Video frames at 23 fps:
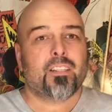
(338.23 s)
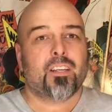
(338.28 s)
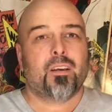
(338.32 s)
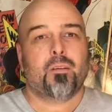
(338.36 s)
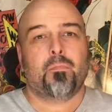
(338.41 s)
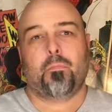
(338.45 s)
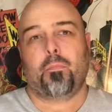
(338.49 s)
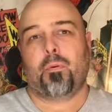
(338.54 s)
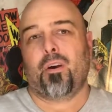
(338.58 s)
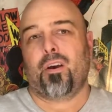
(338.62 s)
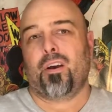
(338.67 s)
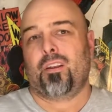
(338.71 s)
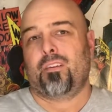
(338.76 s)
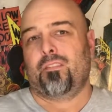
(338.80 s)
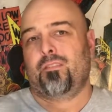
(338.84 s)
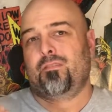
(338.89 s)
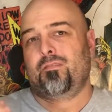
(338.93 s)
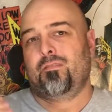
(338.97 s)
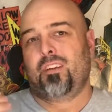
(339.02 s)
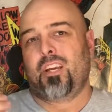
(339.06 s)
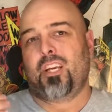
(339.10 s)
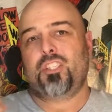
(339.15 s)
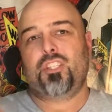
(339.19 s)
but
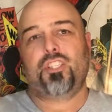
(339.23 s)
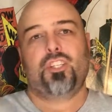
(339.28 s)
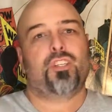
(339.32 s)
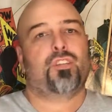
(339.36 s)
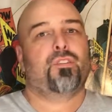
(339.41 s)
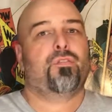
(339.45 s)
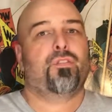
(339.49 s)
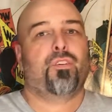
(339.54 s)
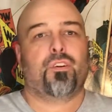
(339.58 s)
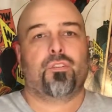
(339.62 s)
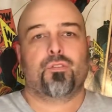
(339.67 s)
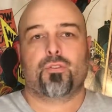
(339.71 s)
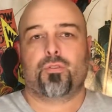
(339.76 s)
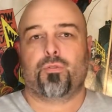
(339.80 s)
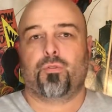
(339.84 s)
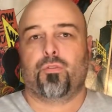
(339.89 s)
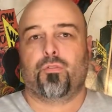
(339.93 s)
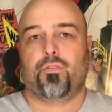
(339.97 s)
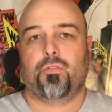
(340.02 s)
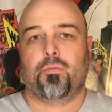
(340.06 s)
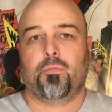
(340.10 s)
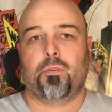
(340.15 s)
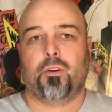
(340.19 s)
it just fell
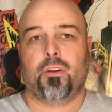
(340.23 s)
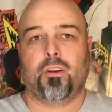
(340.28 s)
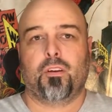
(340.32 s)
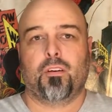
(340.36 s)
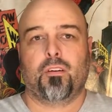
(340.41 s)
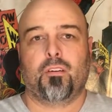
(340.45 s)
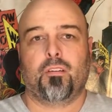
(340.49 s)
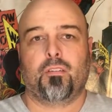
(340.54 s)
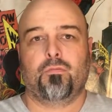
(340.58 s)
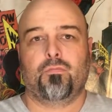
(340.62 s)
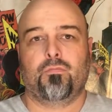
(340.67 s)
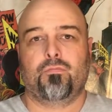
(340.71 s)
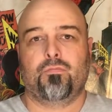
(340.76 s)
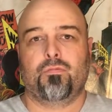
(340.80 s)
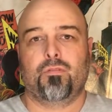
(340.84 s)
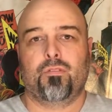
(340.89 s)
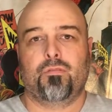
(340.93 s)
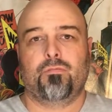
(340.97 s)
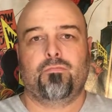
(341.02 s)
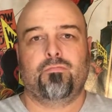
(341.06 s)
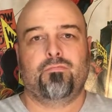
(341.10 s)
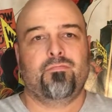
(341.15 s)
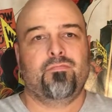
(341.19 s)
short for me.
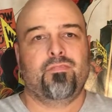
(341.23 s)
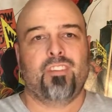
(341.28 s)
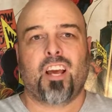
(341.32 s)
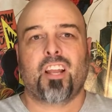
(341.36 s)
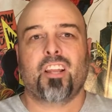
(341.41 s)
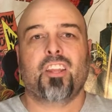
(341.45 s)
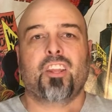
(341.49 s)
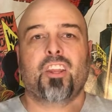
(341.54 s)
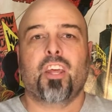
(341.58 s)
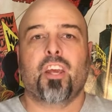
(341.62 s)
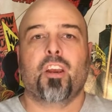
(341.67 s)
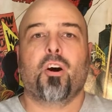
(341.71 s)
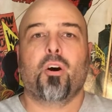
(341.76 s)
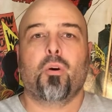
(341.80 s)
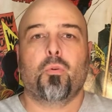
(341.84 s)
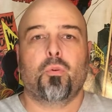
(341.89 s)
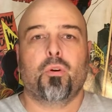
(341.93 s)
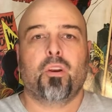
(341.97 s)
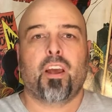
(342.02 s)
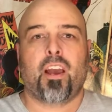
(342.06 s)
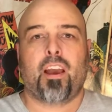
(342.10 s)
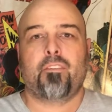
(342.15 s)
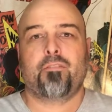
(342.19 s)
The only thing I
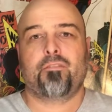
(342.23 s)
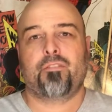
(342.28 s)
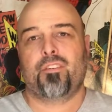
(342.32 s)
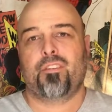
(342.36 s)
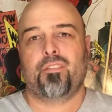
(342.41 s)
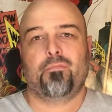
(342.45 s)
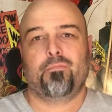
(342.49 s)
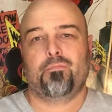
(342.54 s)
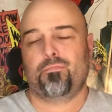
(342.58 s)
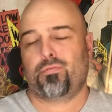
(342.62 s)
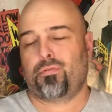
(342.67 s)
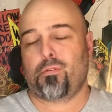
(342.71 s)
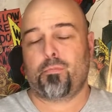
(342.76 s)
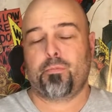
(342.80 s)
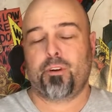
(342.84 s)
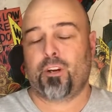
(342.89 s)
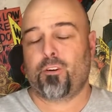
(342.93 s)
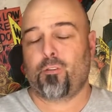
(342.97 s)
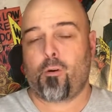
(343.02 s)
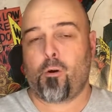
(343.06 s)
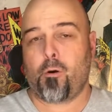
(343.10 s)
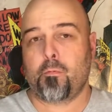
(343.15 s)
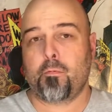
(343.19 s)
would have to probably
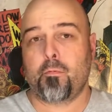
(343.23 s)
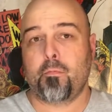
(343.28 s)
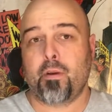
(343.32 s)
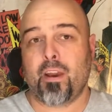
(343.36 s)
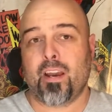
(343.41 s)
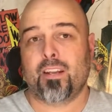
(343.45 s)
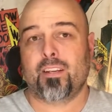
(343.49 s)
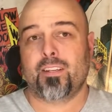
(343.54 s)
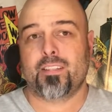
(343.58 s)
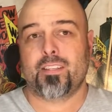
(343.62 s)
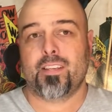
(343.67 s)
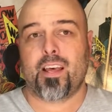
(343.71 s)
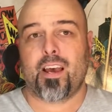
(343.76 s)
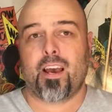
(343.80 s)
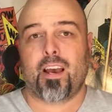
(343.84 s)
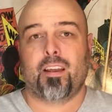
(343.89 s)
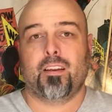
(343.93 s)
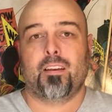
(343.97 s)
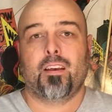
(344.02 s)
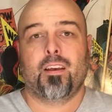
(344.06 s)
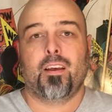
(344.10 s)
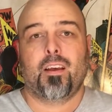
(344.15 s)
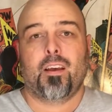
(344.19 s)
gripe about is
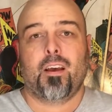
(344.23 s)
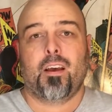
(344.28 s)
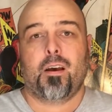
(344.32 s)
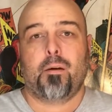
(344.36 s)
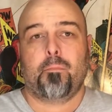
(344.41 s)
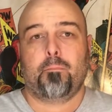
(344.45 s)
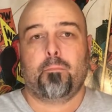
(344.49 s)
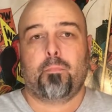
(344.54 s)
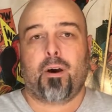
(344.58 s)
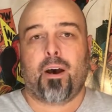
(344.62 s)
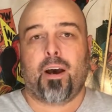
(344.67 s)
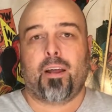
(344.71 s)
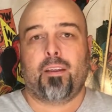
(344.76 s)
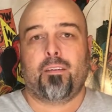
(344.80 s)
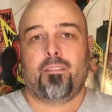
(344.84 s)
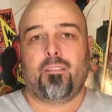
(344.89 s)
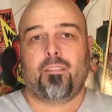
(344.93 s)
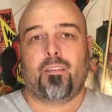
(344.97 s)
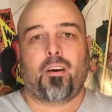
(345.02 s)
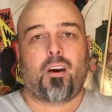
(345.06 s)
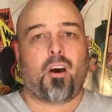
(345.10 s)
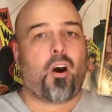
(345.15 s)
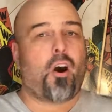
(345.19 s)
that. But
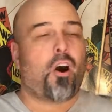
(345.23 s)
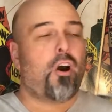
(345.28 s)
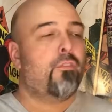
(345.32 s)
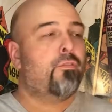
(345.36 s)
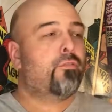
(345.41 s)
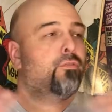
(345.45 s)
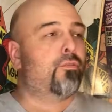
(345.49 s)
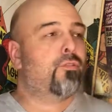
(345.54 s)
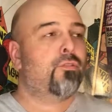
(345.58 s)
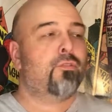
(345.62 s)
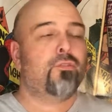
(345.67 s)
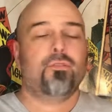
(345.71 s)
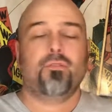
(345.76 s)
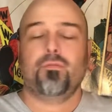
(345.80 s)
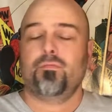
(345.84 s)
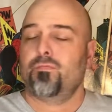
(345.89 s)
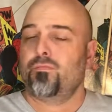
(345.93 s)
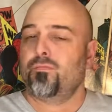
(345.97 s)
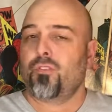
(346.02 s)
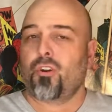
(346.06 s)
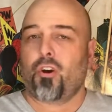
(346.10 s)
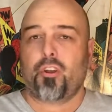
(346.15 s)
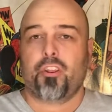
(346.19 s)
overall,
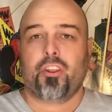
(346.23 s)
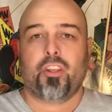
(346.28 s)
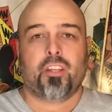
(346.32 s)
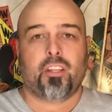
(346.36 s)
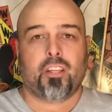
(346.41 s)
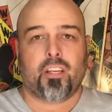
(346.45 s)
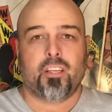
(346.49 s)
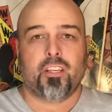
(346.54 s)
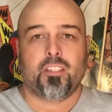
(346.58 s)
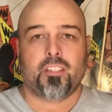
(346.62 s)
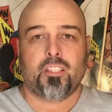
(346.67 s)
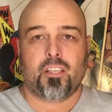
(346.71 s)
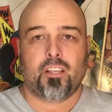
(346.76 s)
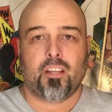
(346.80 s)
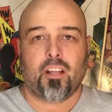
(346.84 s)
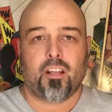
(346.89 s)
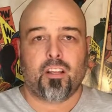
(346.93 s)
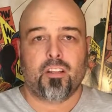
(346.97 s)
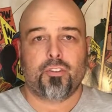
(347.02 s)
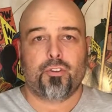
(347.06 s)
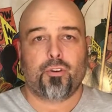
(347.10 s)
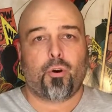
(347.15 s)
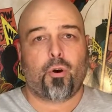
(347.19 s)
I think they did a
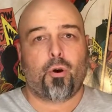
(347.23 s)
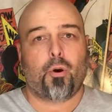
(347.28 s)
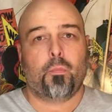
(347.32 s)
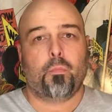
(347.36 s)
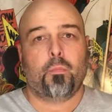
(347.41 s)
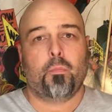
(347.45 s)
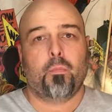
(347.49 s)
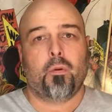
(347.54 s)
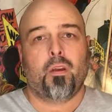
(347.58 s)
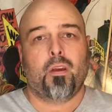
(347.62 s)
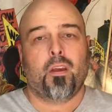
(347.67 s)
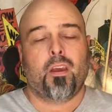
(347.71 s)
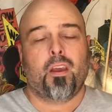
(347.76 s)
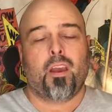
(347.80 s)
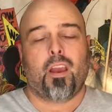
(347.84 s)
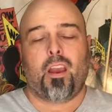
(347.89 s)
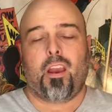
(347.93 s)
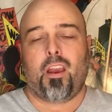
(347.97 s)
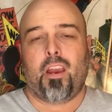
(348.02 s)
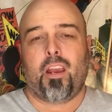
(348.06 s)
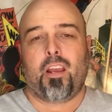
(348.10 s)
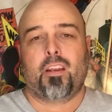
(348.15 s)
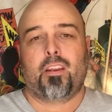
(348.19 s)
stellar job,
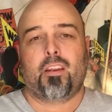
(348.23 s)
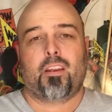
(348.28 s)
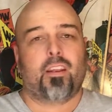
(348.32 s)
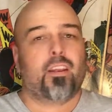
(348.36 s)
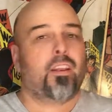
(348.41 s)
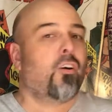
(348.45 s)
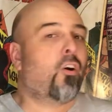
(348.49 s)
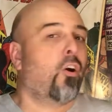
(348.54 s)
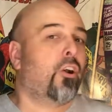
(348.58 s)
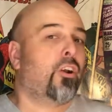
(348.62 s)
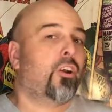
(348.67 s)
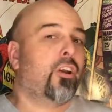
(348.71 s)
and I could